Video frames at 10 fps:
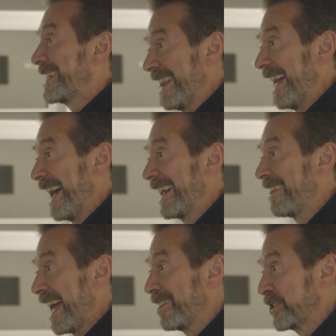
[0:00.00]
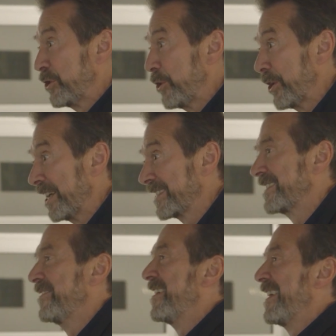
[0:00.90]
to that, a thousand
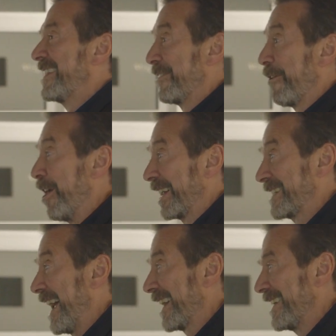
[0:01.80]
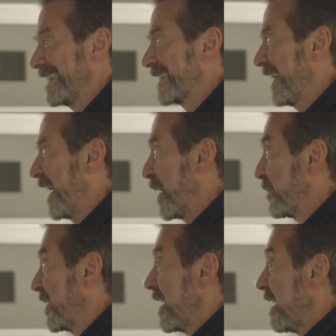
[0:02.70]
units that are all exactly the
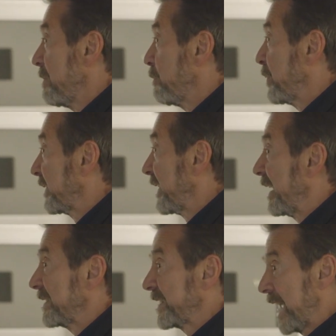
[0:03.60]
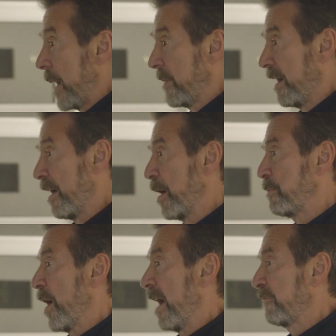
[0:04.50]
same, but then some are
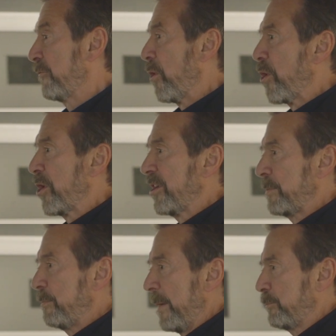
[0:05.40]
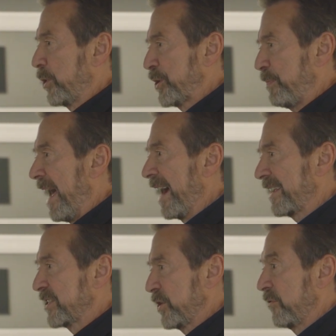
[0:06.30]
brought forward and pushed back
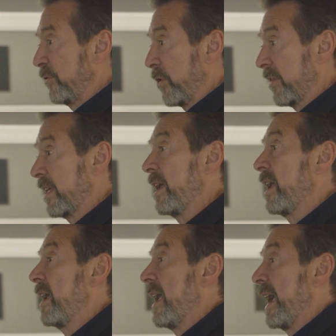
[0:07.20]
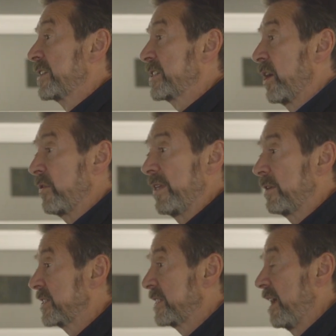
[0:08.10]
and so forth. And so
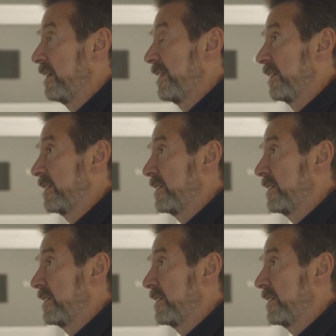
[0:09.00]
there's the,